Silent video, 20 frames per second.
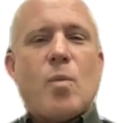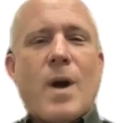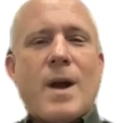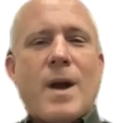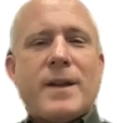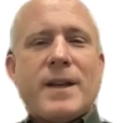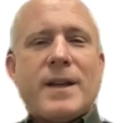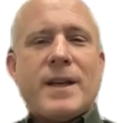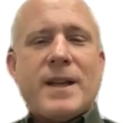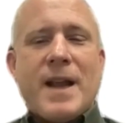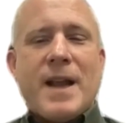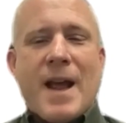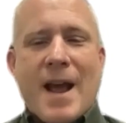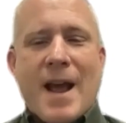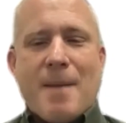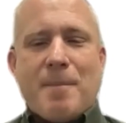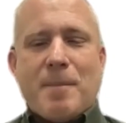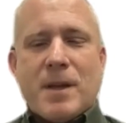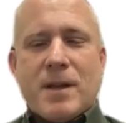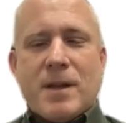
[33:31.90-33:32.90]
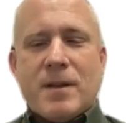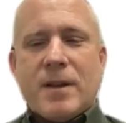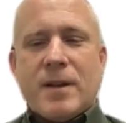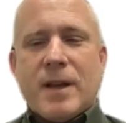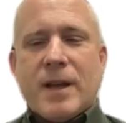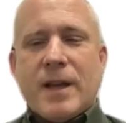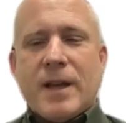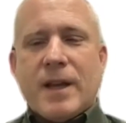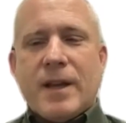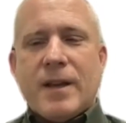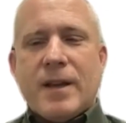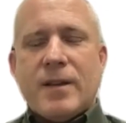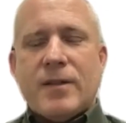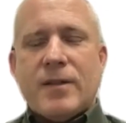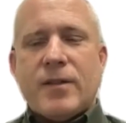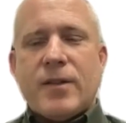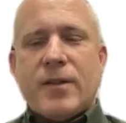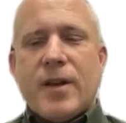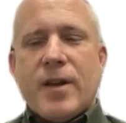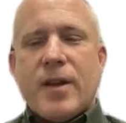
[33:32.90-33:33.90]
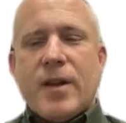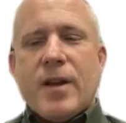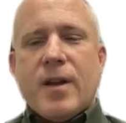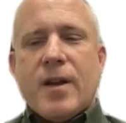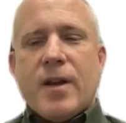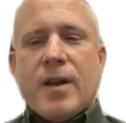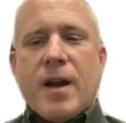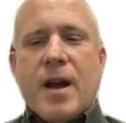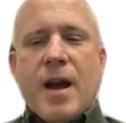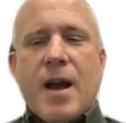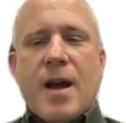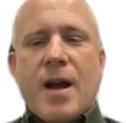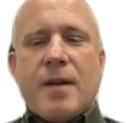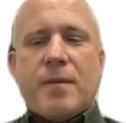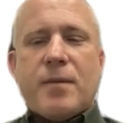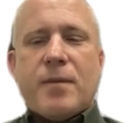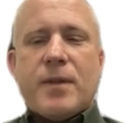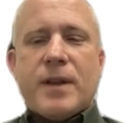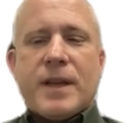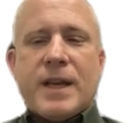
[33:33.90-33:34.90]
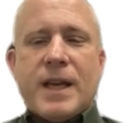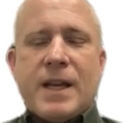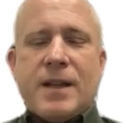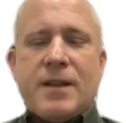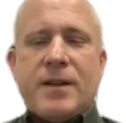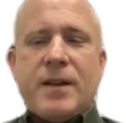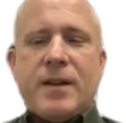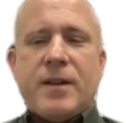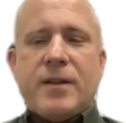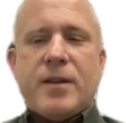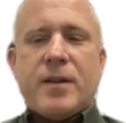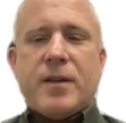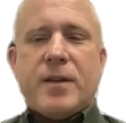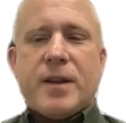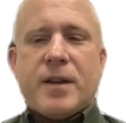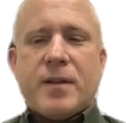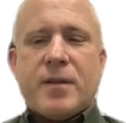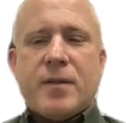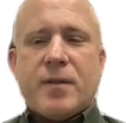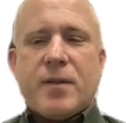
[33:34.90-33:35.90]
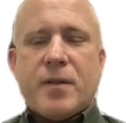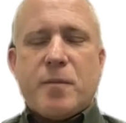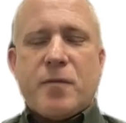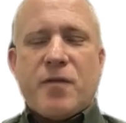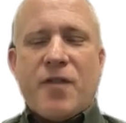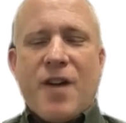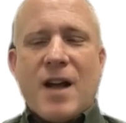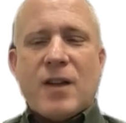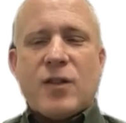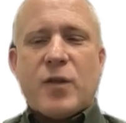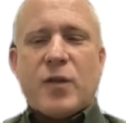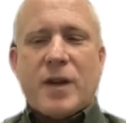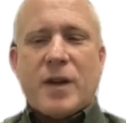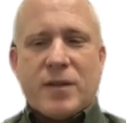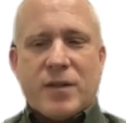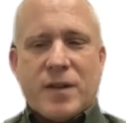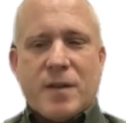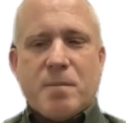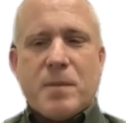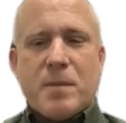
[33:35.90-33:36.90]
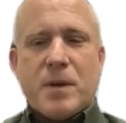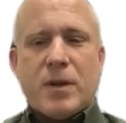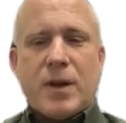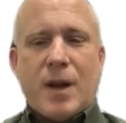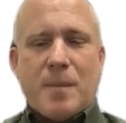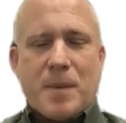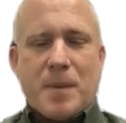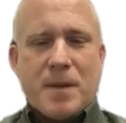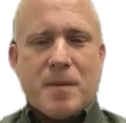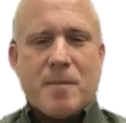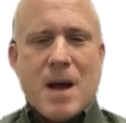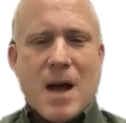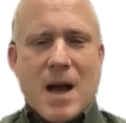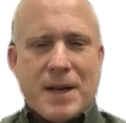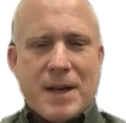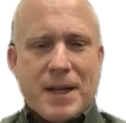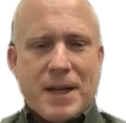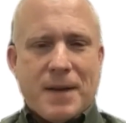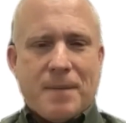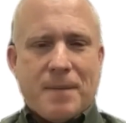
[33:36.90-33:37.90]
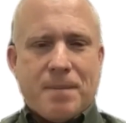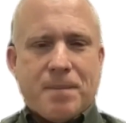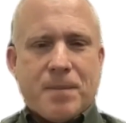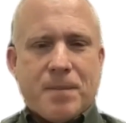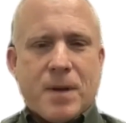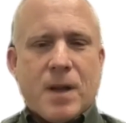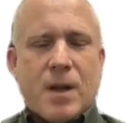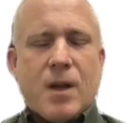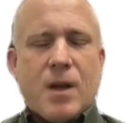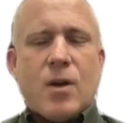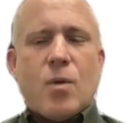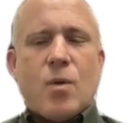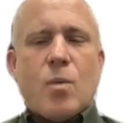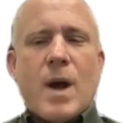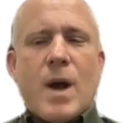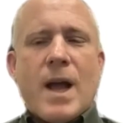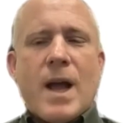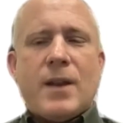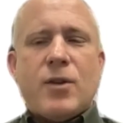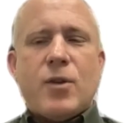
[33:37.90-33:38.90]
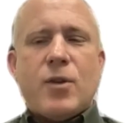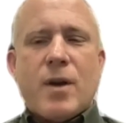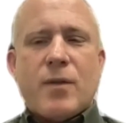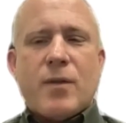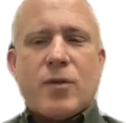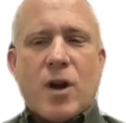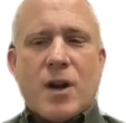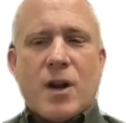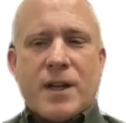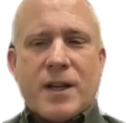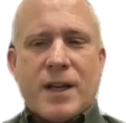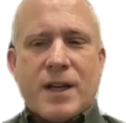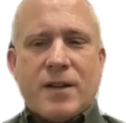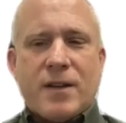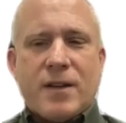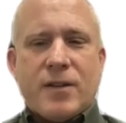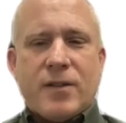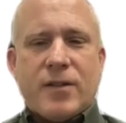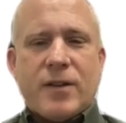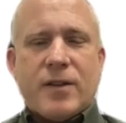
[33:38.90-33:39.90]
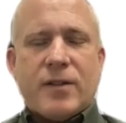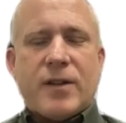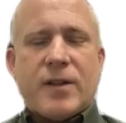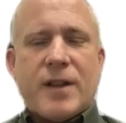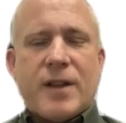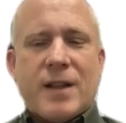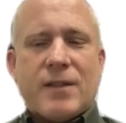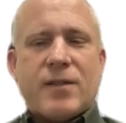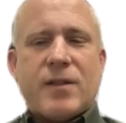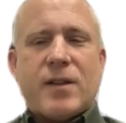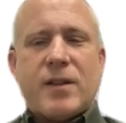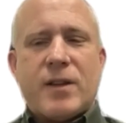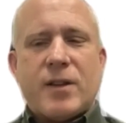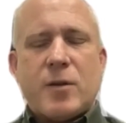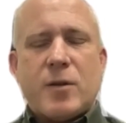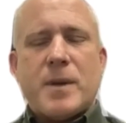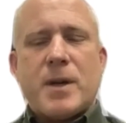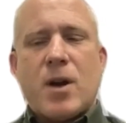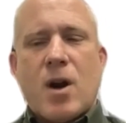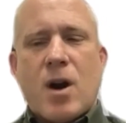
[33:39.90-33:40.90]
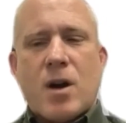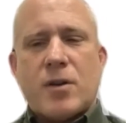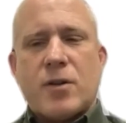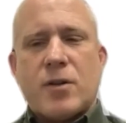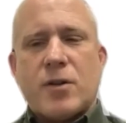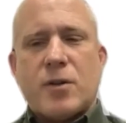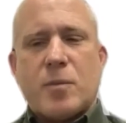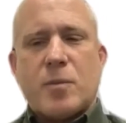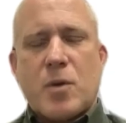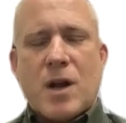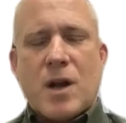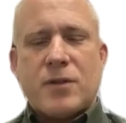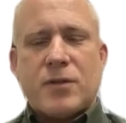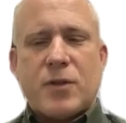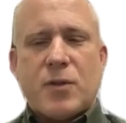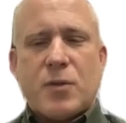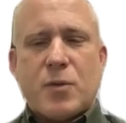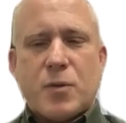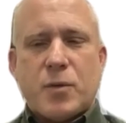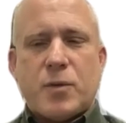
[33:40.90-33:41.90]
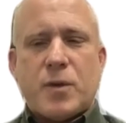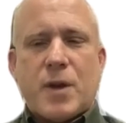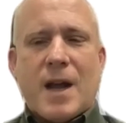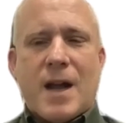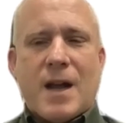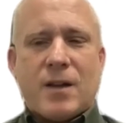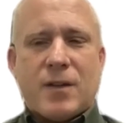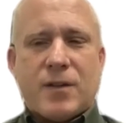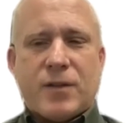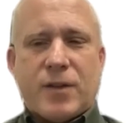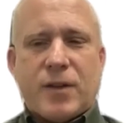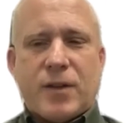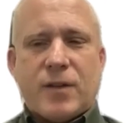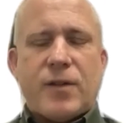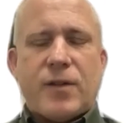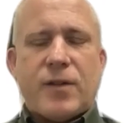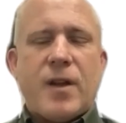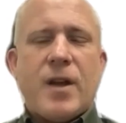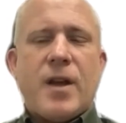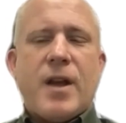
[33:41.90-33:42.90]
what can happen is the kidney phosphates can build up in the body when you have chronic kidney disease, and that's a little bit harder to process through dialysis.